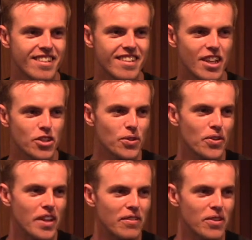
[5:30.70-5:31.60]
In truth,
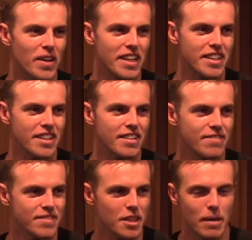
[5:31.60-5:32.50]
you have no idea.
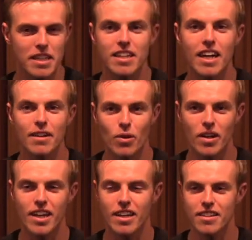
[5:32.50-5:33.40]
You might die
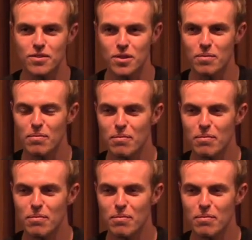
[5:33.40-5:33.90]
walking out of this room.